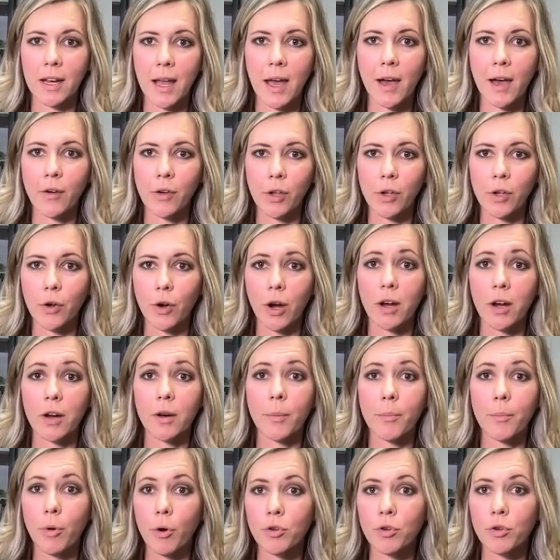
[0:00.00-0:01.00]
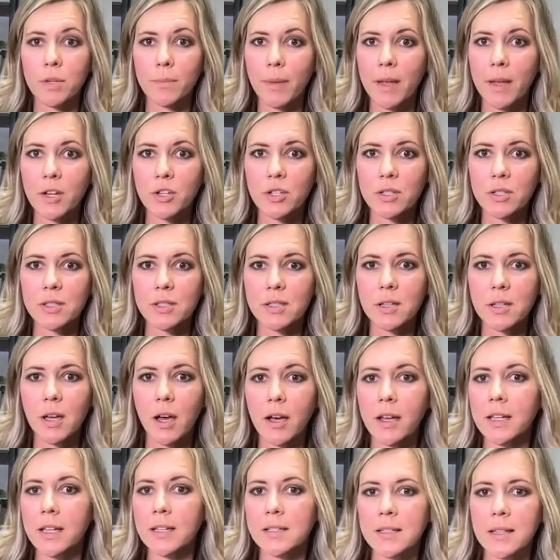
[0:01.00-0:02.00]
and how you are approaching patients and
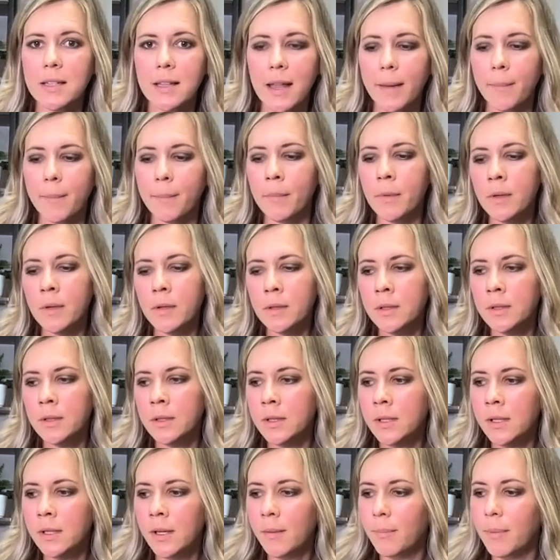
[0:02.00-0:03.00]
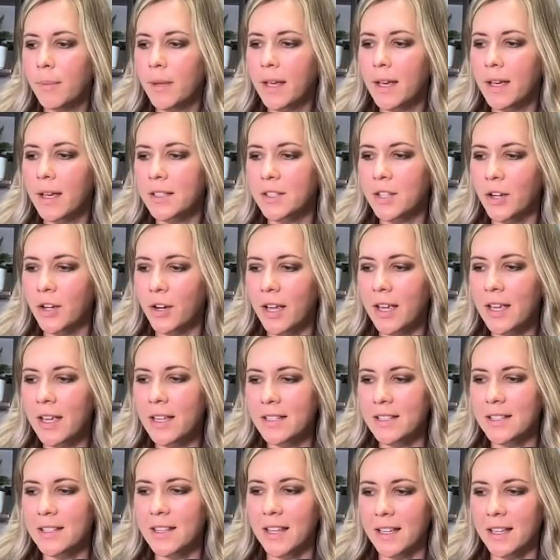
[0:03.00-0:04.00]
talking to them, because there
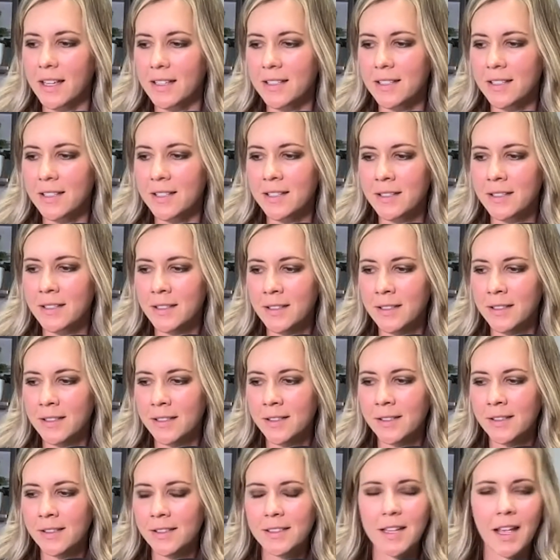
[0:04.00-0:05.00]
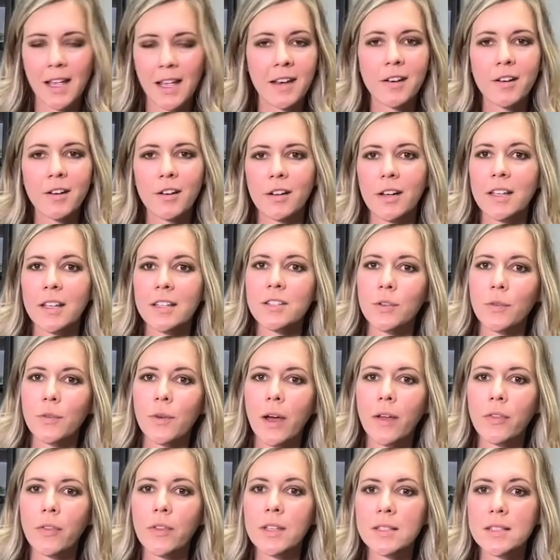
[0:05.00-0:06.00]
is this tenderness
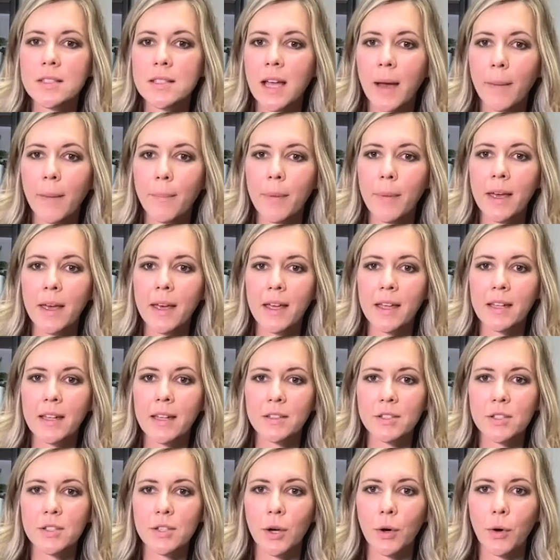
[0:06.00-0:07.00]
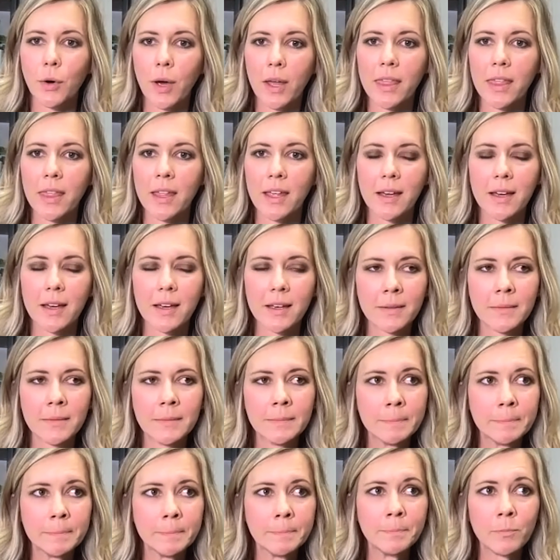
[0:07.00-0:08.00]
around this topic. And so I think
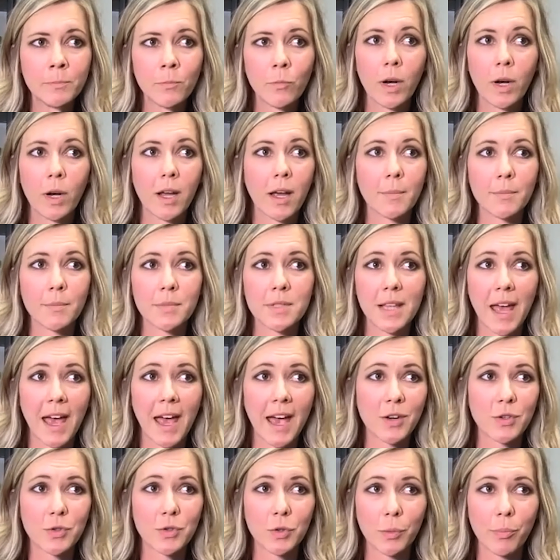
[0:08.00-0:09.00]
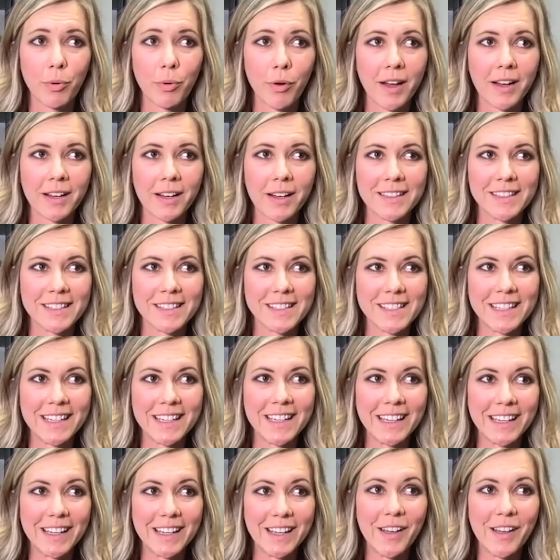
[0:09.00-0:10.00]
when it comes to the actual
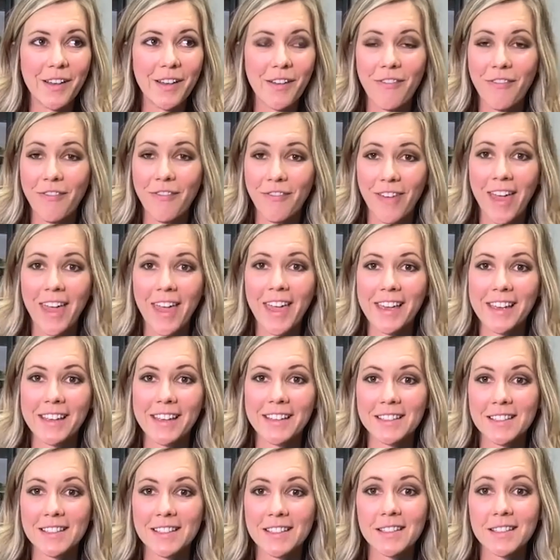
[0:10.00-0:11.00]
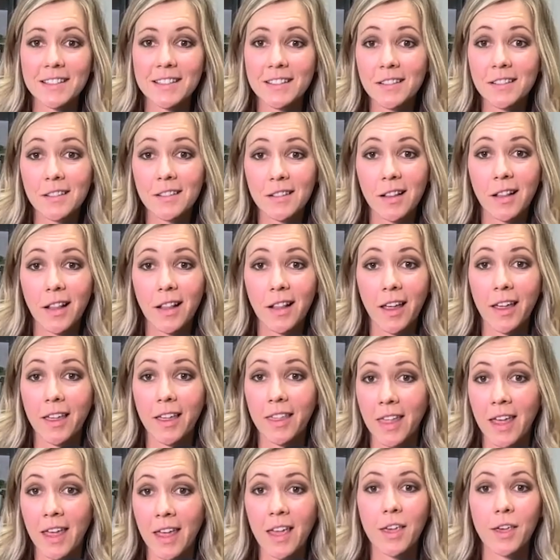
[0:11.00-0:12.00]
pregnancy phase,
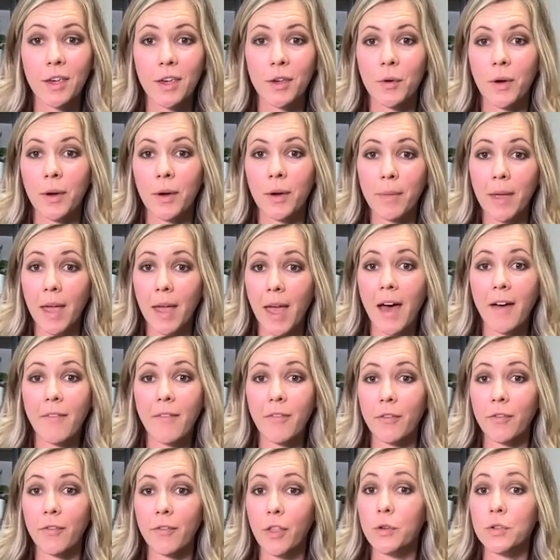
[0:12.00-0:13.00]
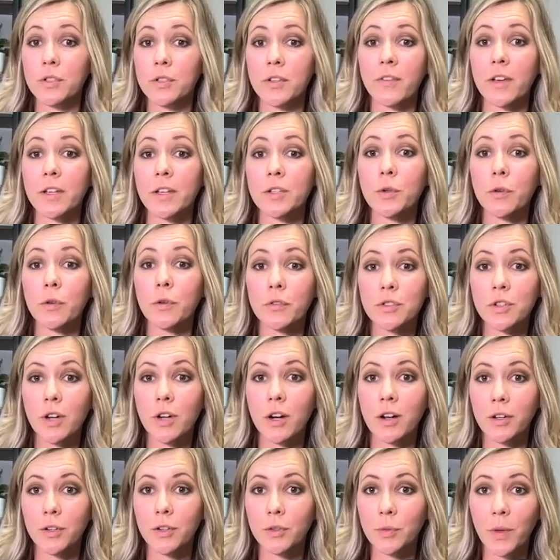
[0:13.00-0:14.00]
like, thank you on behalf of those of us who have
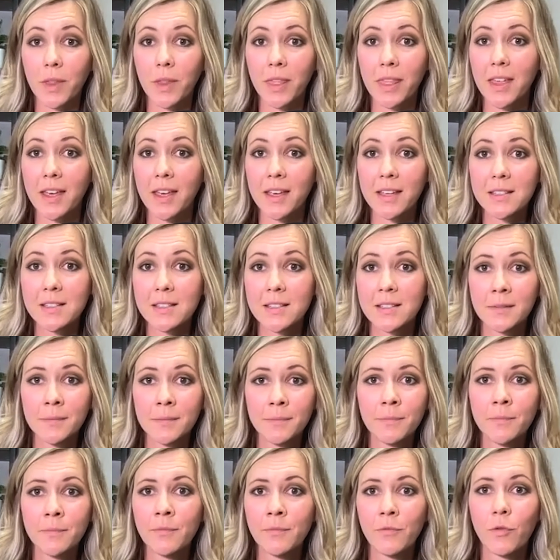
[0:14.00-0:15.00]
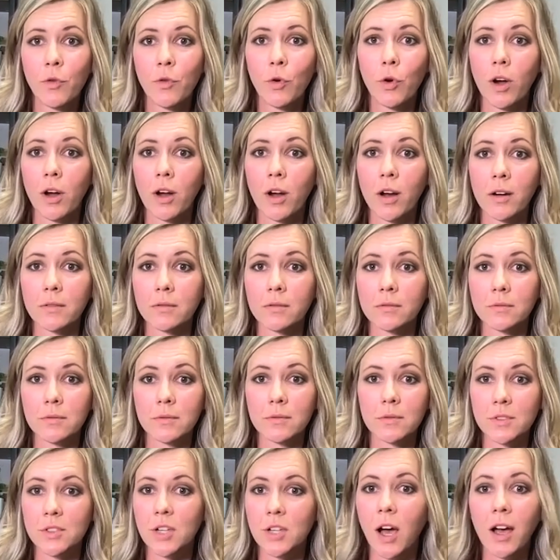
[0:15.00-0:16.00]
struggled with this for
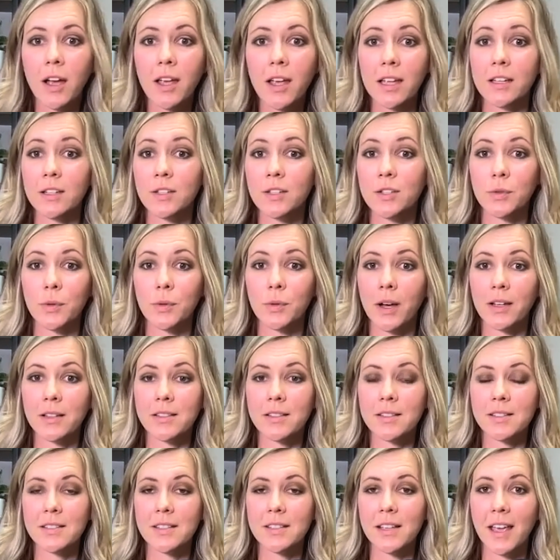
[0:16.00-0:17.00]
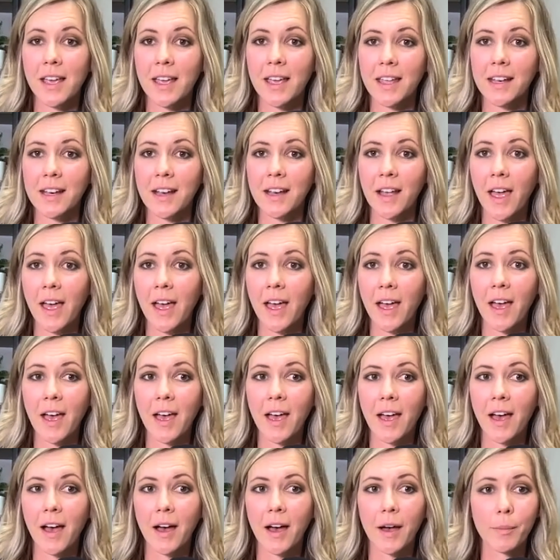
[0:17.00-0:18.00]
talking to us and
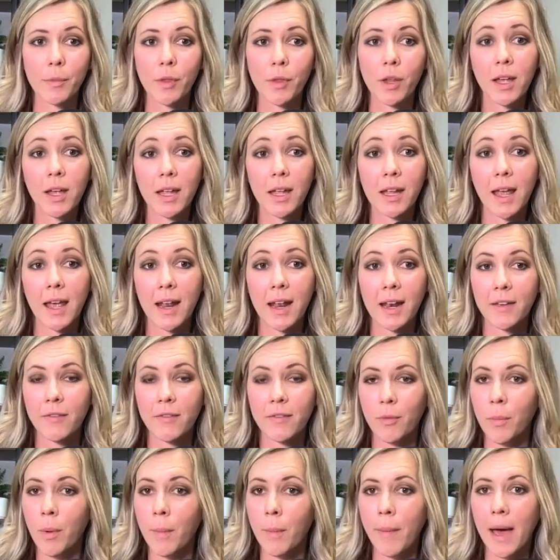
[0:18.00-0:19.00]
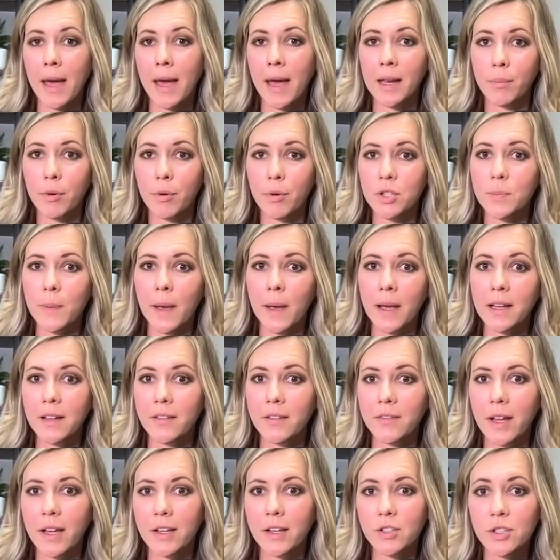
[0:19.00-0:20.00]
looking at it from a body
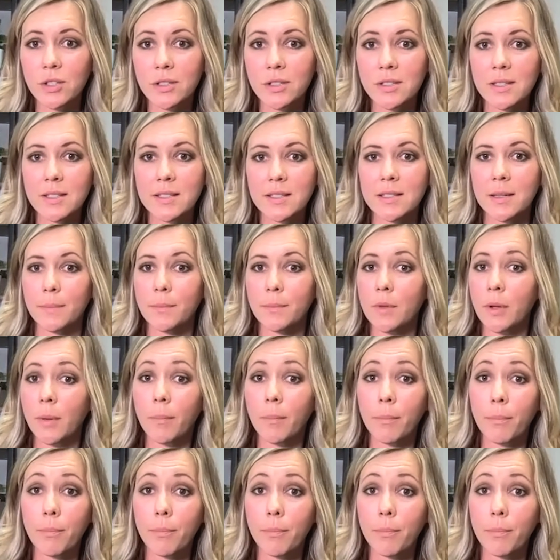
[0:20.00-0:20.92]
perspective, not just a symptom